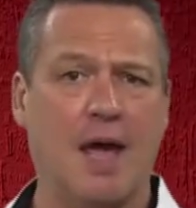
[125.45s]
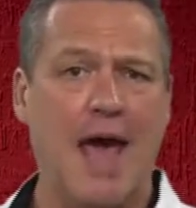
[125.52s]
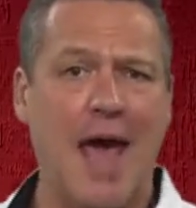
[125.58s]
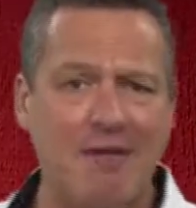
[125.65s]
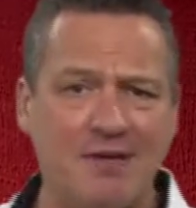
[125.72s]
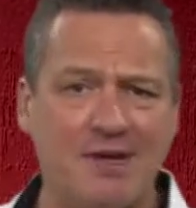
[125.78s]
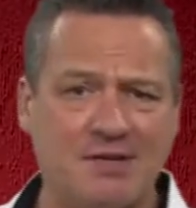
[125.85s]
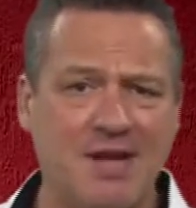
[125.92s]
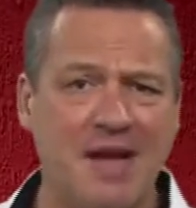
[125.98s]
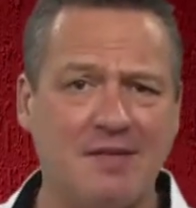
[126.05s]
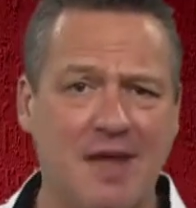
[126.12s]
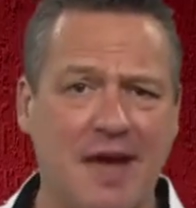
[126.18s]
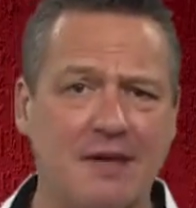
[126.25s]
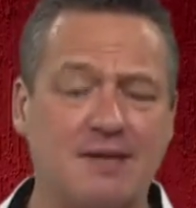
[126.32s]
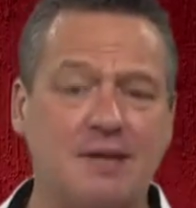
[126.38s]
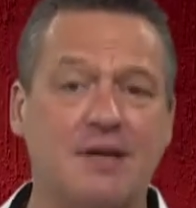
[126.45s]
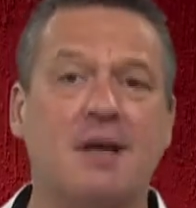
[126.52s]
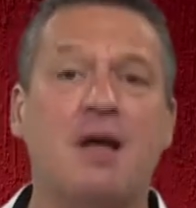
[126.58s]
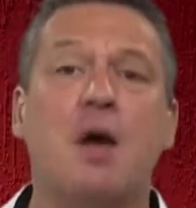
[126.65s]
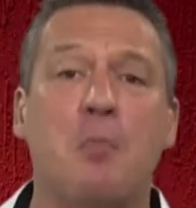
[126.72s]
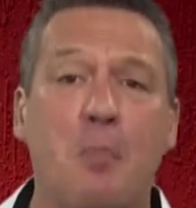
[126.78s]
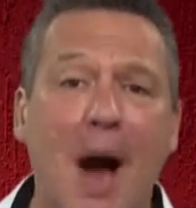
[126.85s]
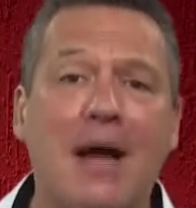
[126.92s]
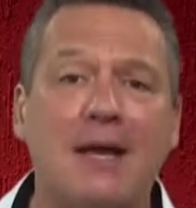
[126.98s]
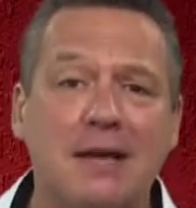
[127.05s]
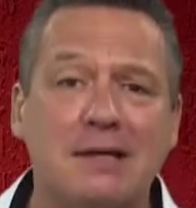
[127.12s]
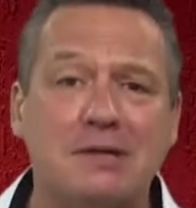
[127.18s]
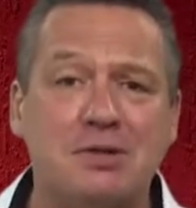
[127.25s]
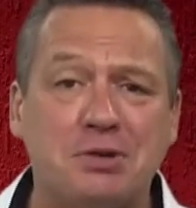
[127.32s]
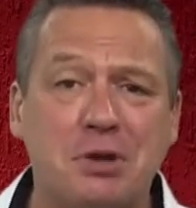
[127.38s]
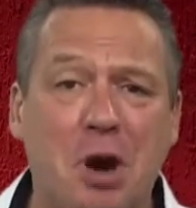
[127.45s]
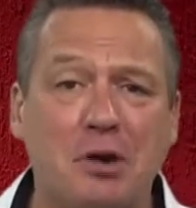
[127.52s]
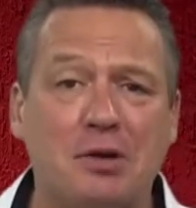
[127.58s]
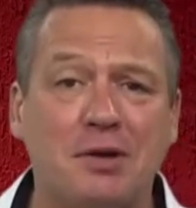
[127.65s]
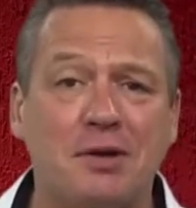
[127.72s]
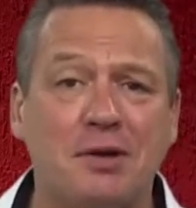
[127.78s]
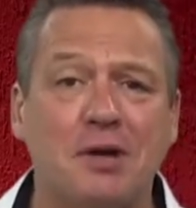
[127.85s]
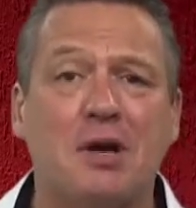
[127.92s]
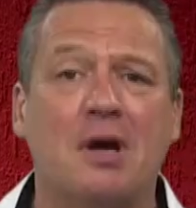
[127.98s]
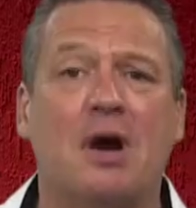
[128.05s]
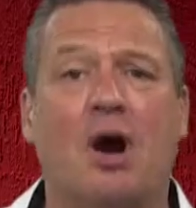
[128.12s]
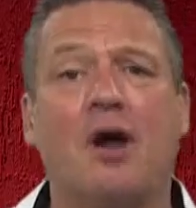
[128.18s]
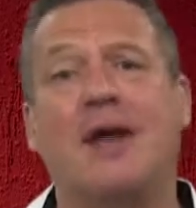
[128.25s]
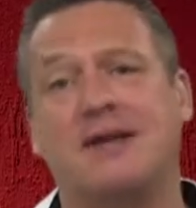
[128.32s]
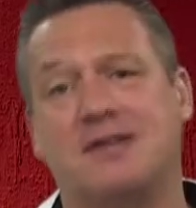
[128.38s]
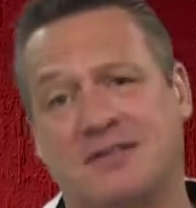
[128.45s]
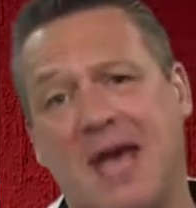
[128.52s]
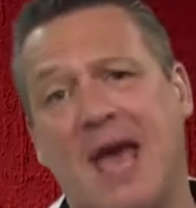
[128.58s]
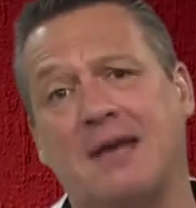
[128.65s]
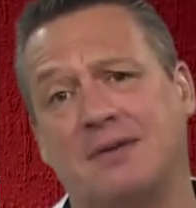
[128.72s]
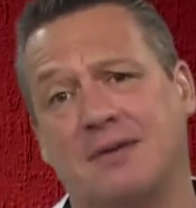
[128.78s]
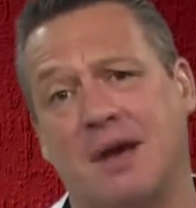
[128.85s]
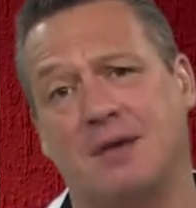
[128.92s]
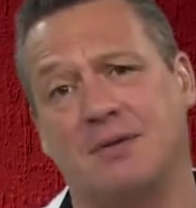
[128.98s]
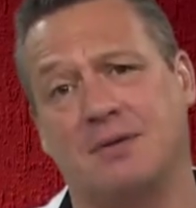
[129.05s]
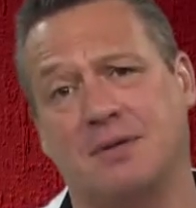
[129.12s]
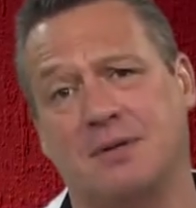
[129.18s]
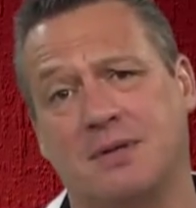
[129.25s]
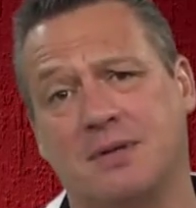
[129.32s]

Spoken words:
Having said that, my year started on a sad note,